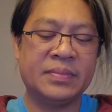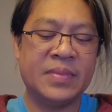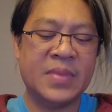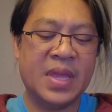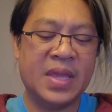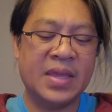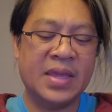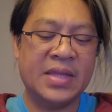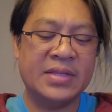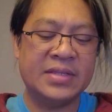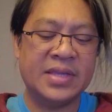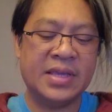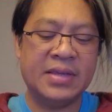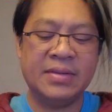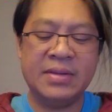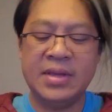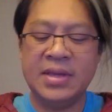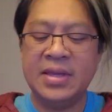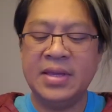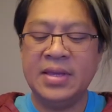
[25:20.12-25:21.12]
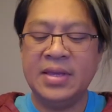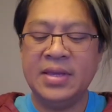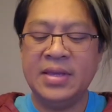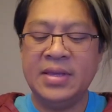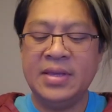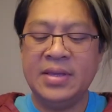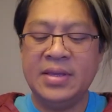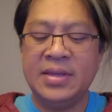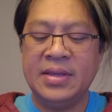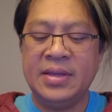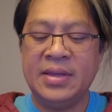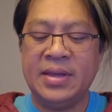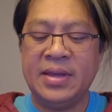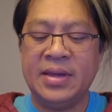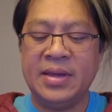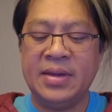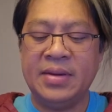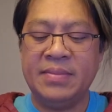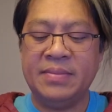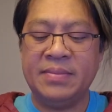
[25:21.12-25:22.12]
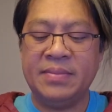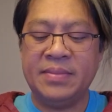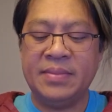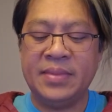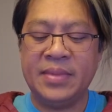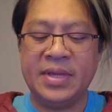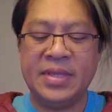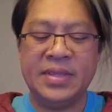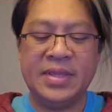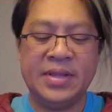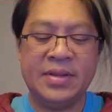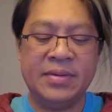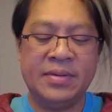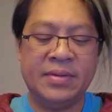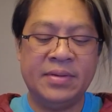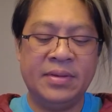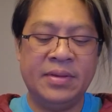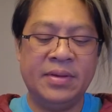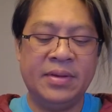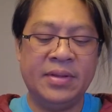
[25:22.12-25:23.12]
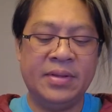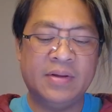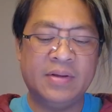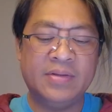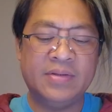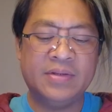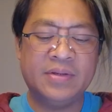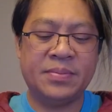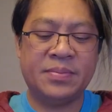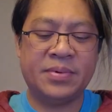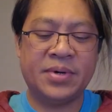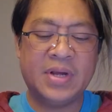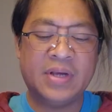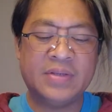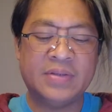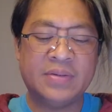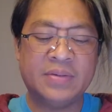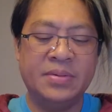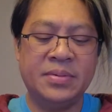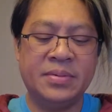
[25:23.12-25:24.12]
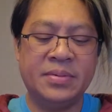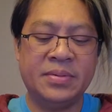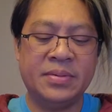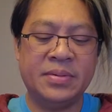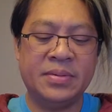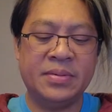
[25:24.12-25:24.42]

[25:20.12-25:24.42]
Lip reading: I guess and then you can also press, ooh,